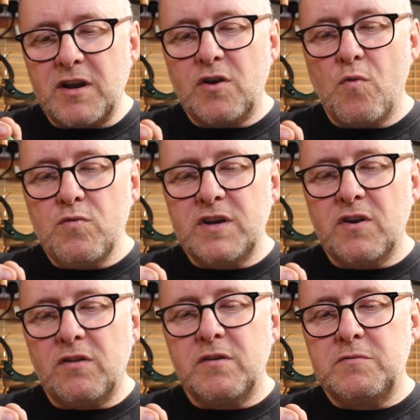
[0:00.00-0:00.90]
and hold it
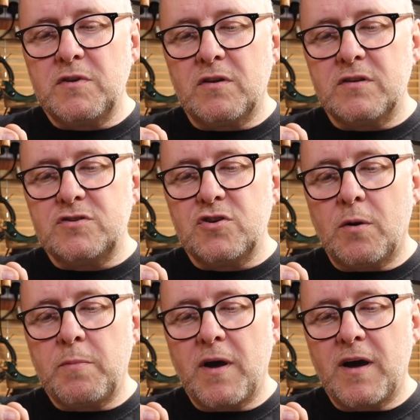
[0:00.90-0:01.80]
on the on the
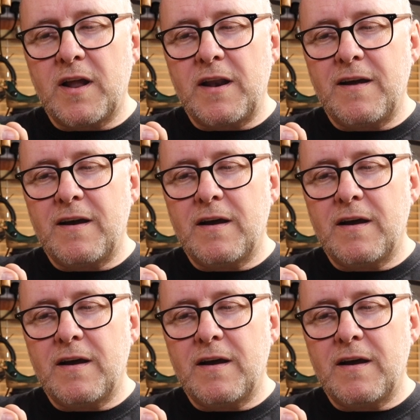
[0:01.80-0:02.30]
job and